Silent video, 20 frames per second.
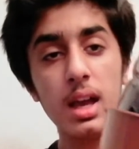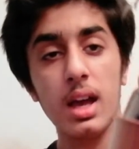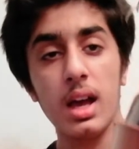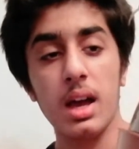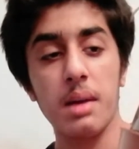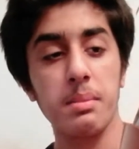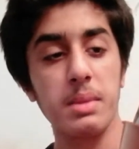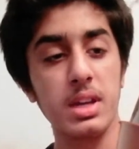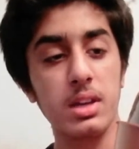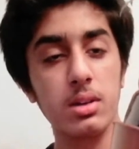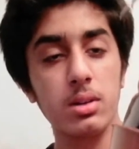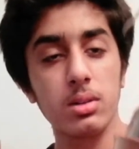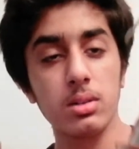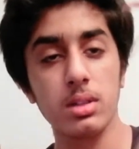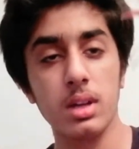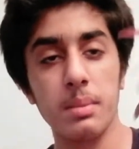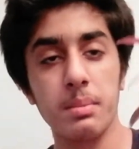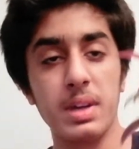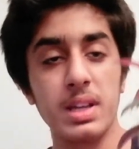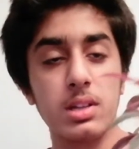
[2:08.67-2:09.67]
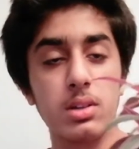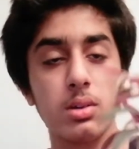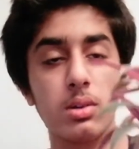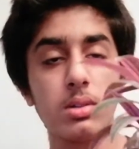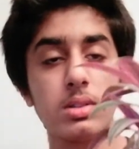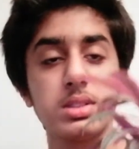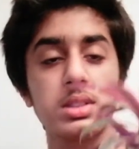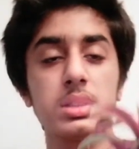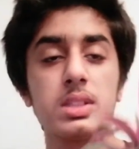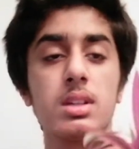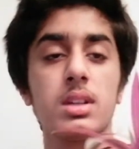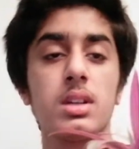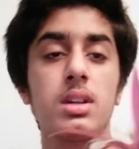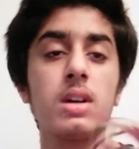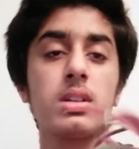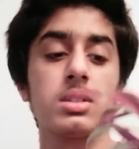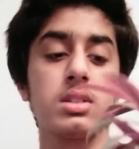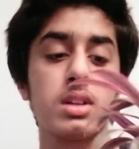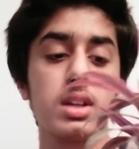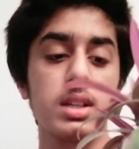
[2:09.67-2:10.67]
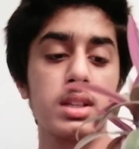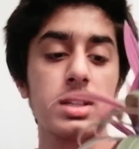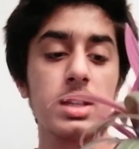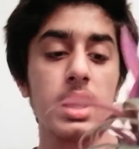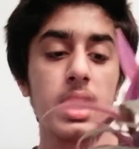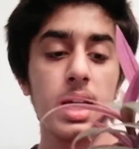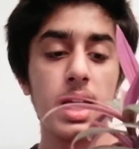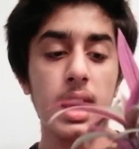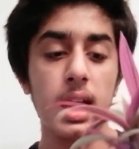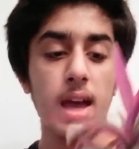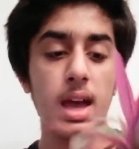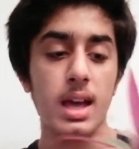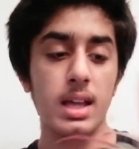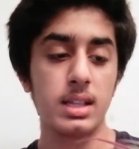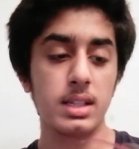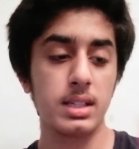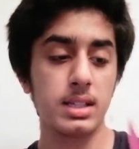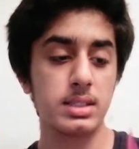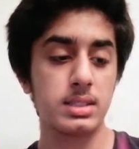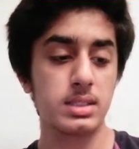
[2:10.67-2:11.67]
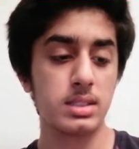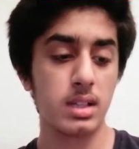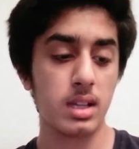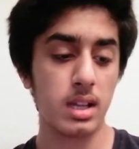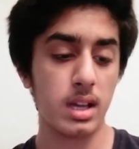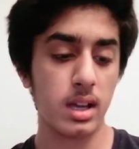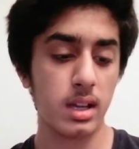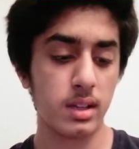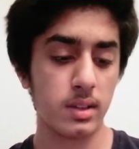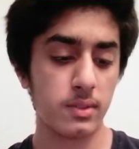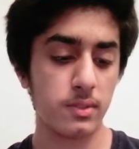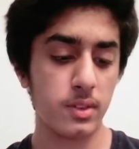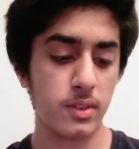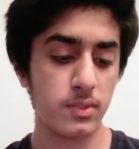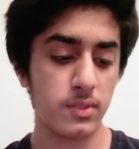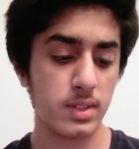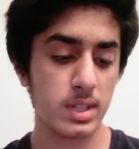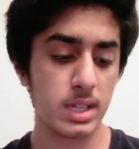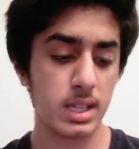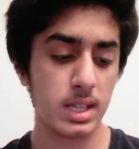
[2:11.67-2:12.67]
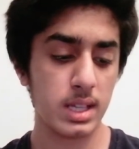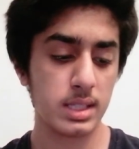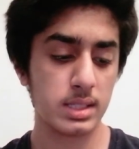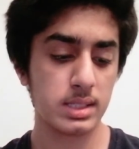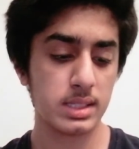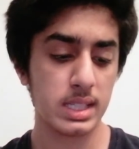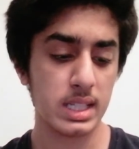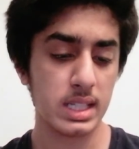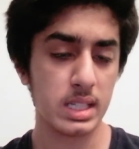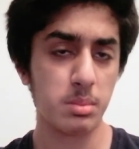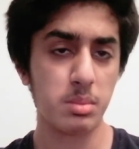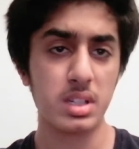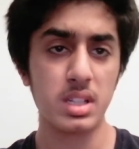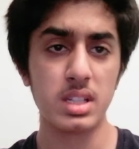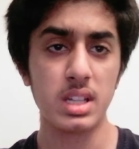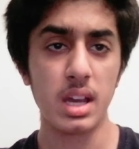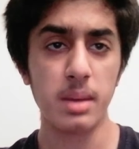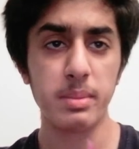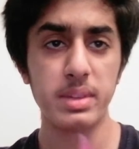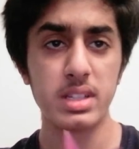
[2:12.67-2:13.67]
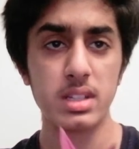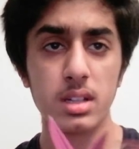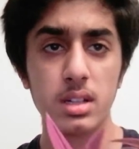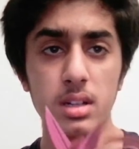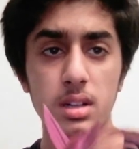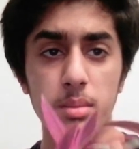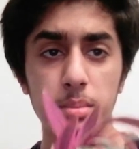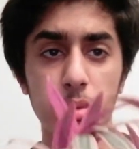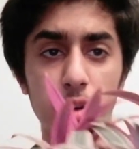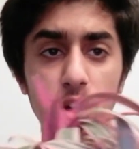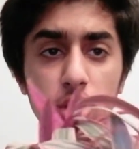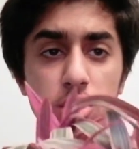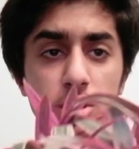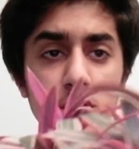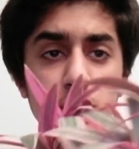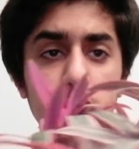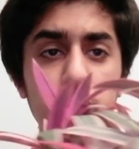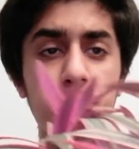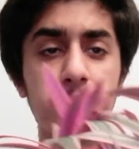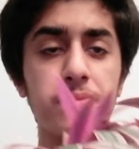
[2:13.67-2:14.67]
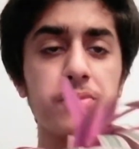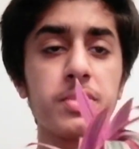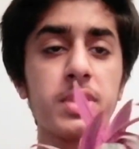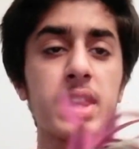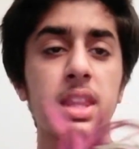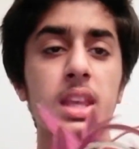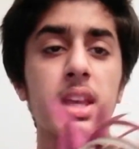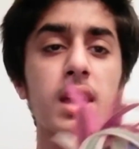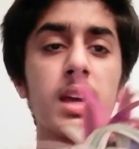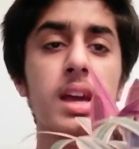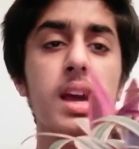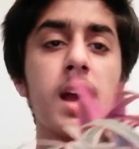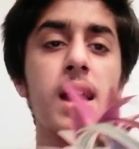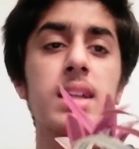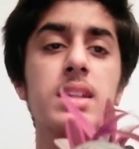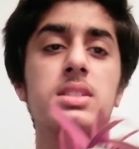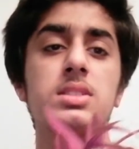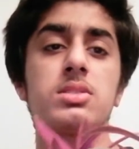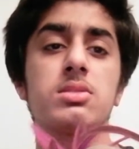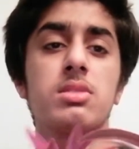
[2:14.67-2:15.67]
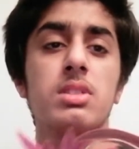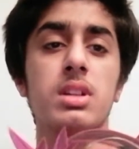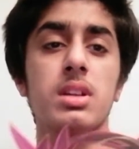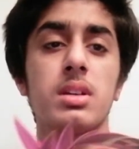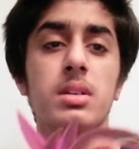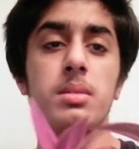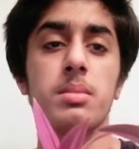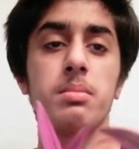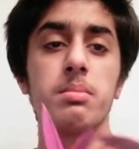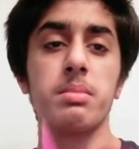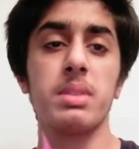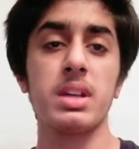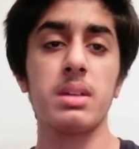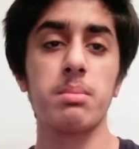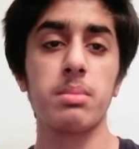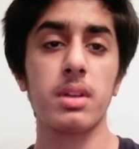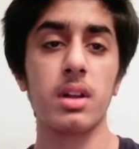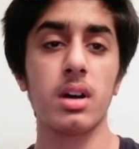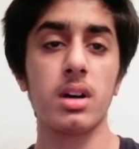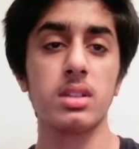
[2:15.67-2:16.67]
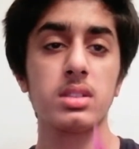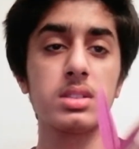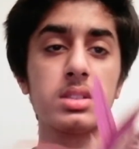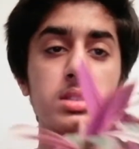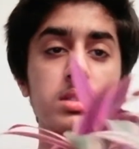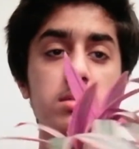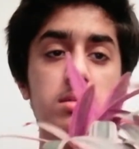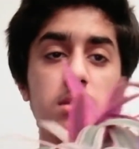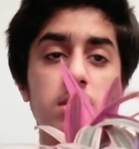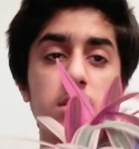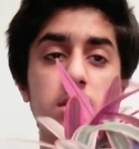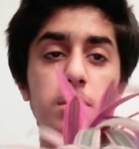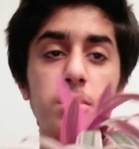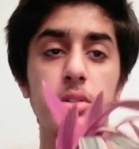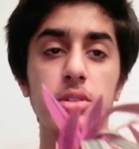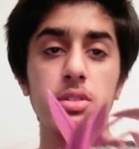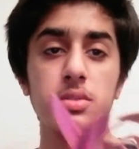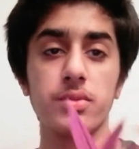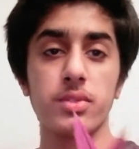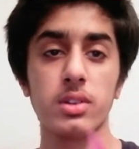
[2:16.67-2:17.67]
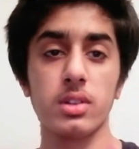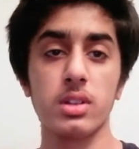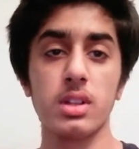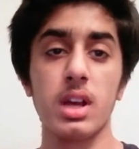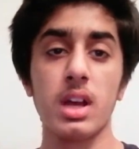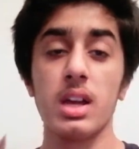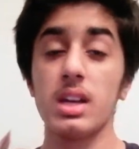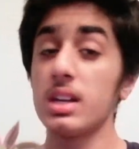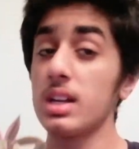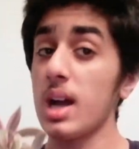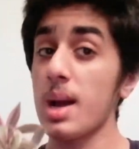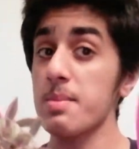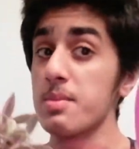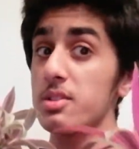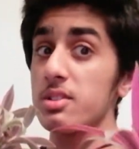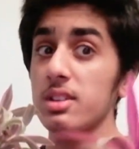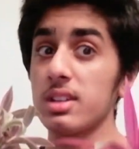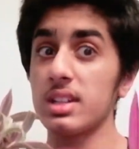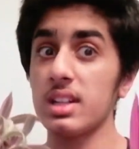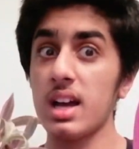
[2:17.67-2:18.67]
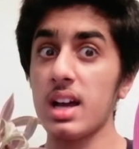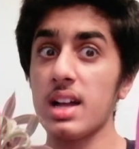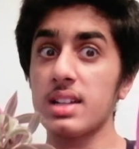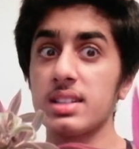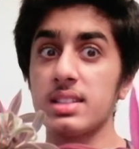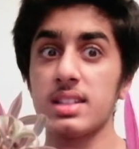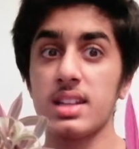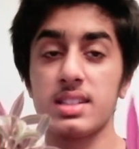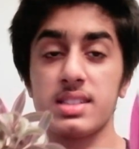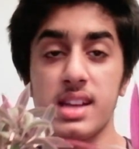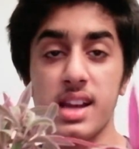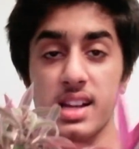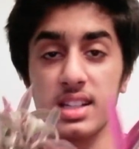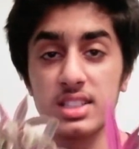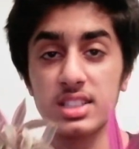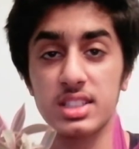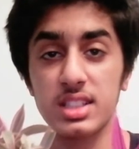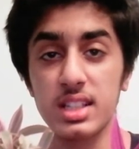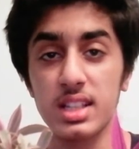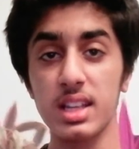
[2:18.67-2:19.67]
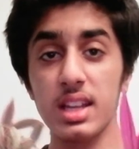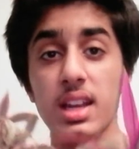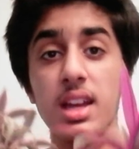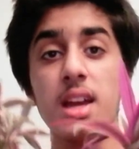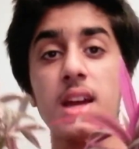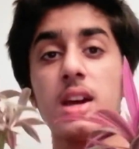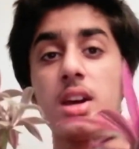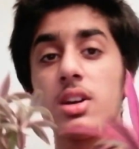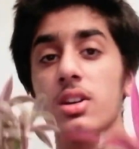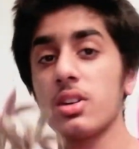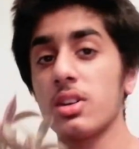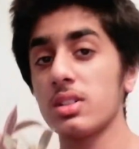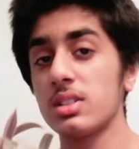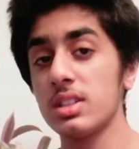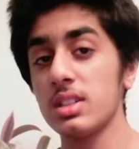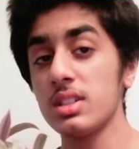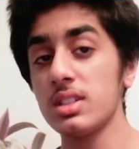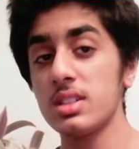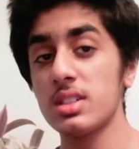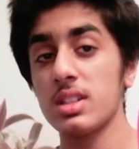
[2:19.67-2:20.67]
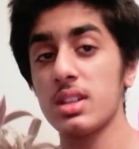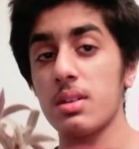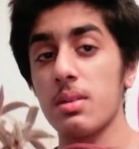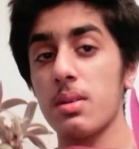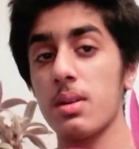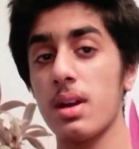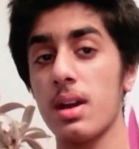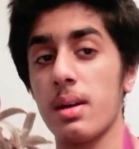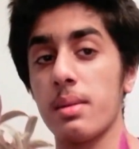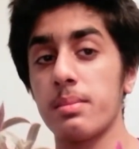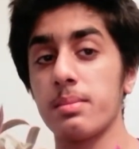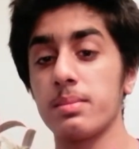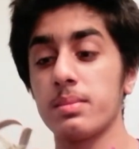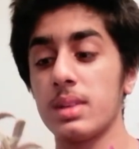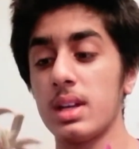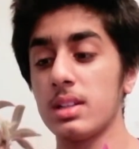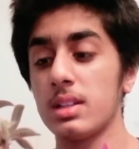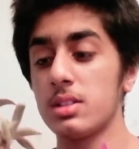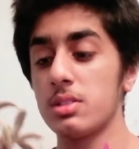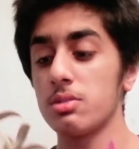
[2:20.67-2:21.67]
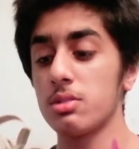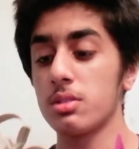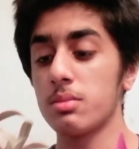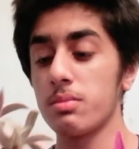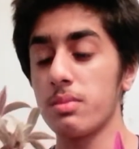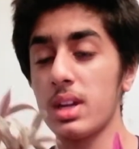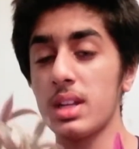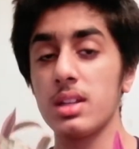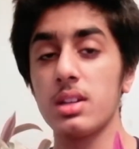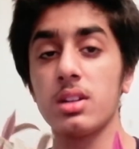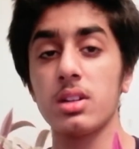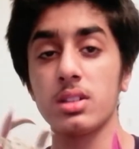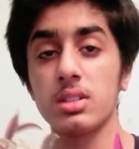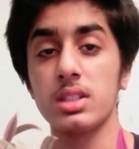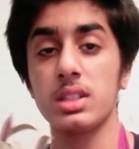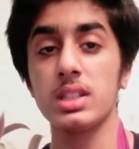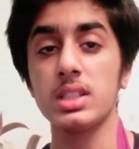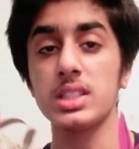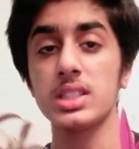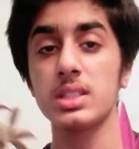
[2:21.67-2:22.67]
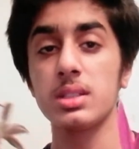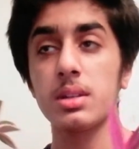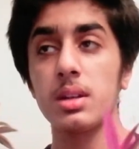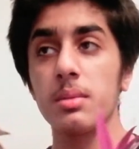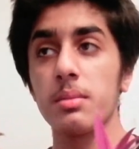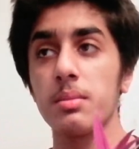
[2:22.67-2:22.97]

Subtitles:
I made holes under it, and it's a like 15 centimeter diameter pot, and it's really big plant, really beautiful. I'm really glad that I actually cut it and took many cuttings